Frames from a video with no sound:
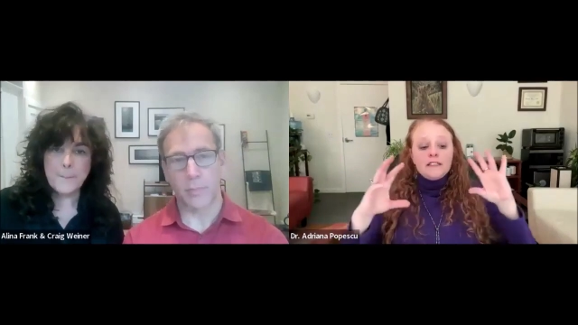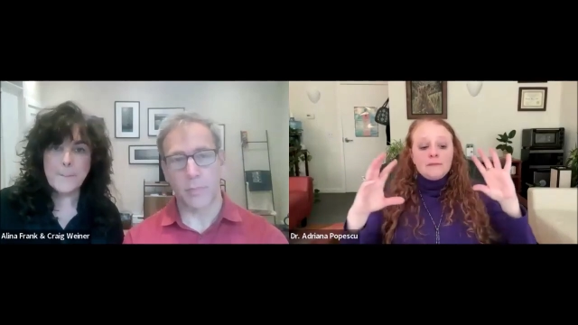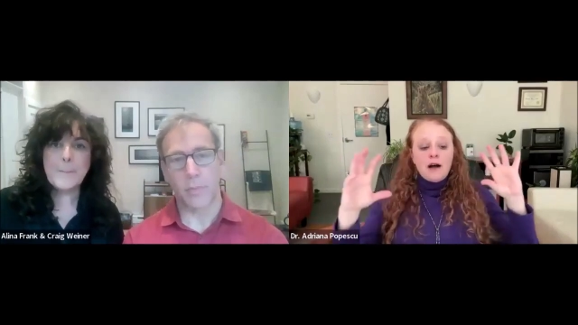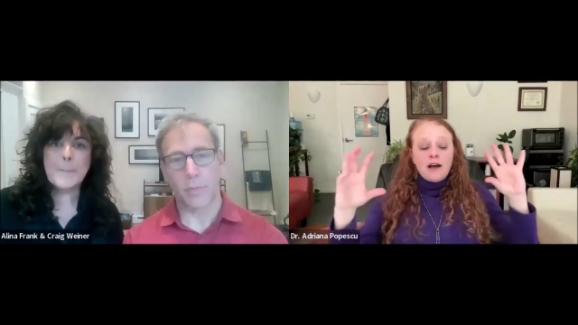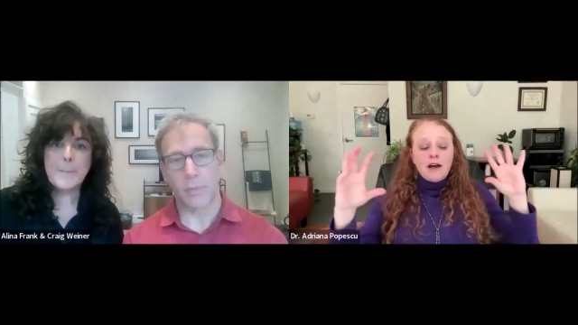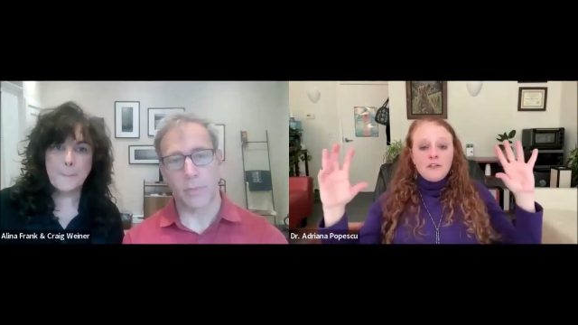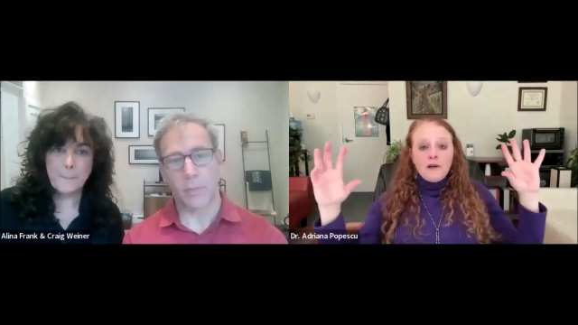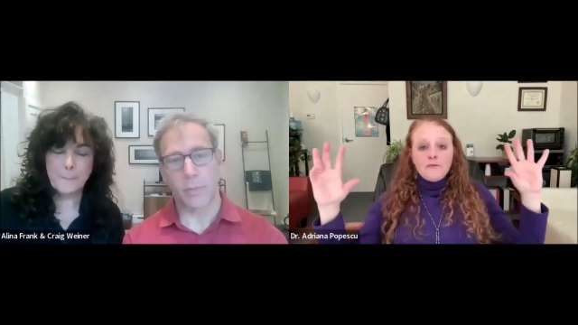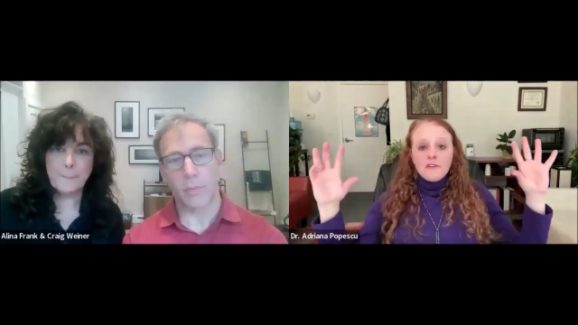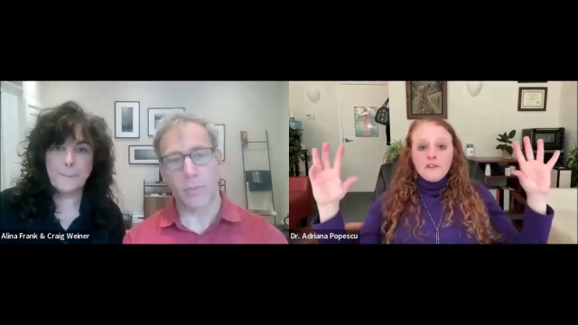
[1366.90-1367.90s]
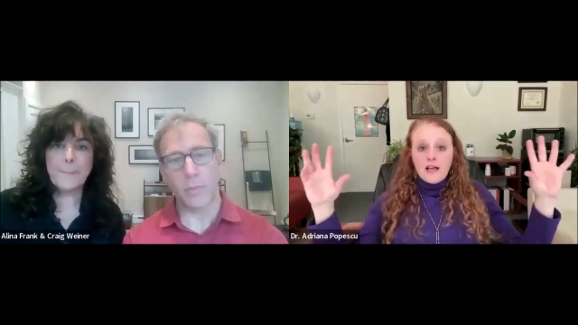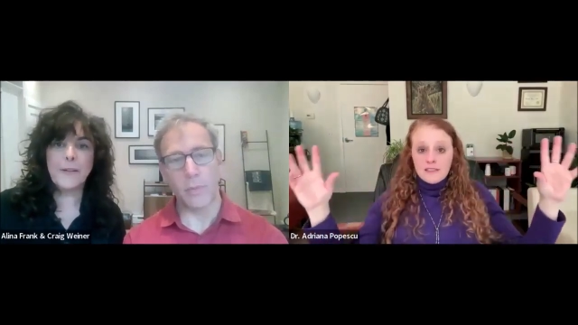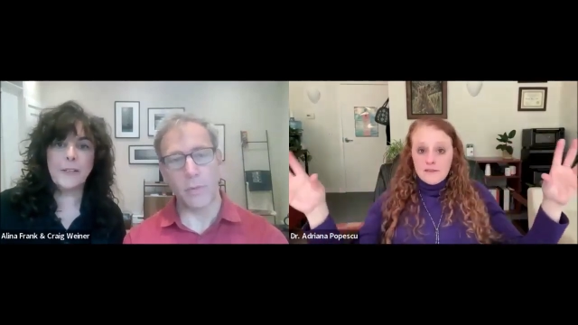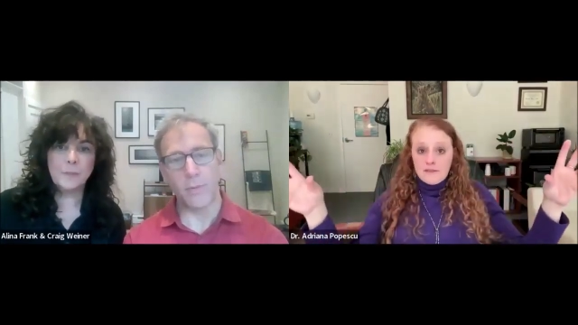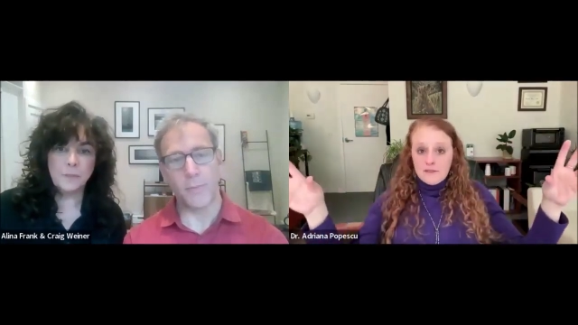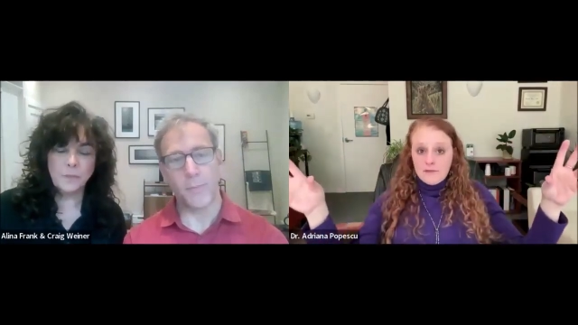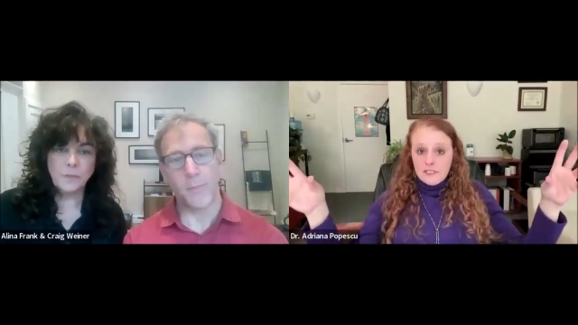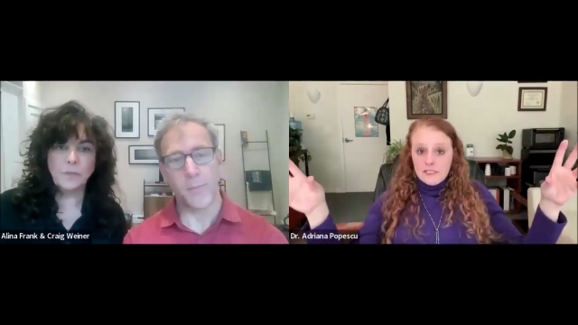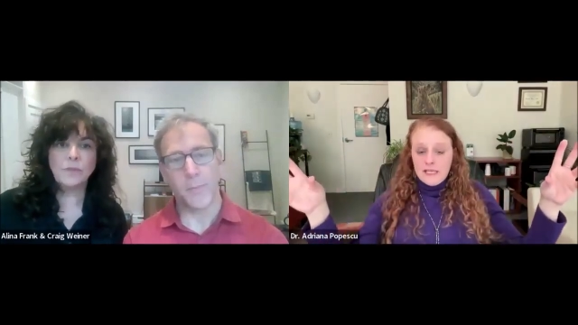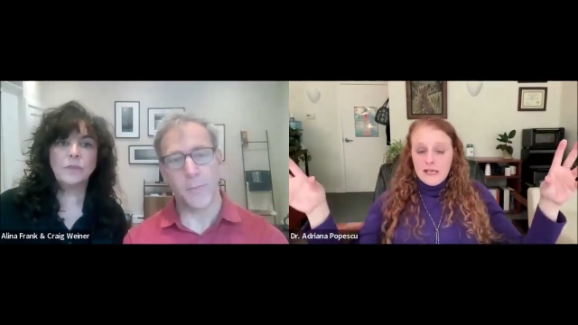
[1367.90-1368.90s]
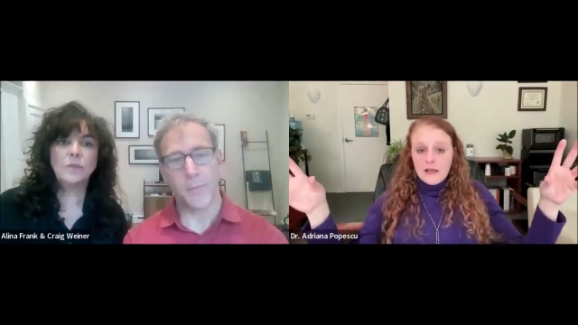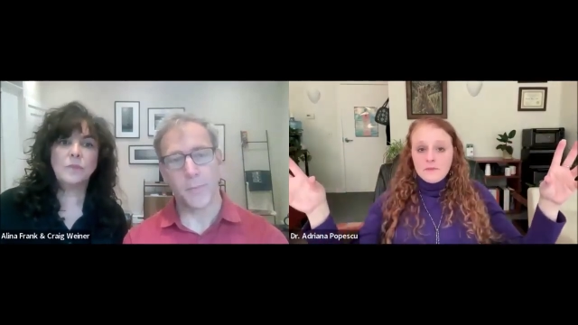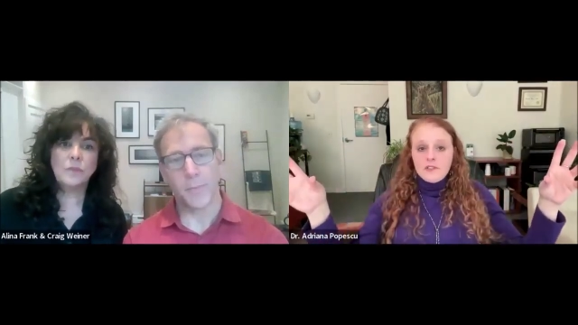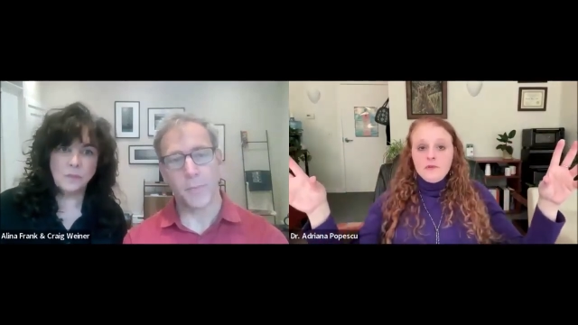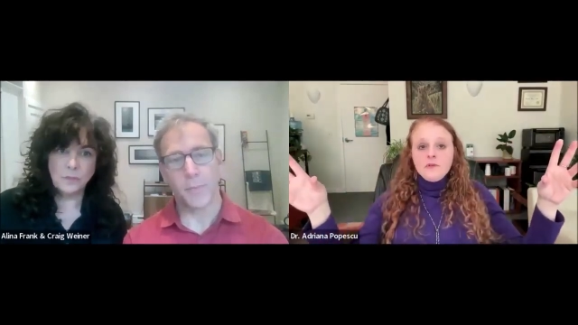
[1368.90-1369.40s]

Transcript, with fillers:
Speaker 1: brain spotting, you have lots of different setups.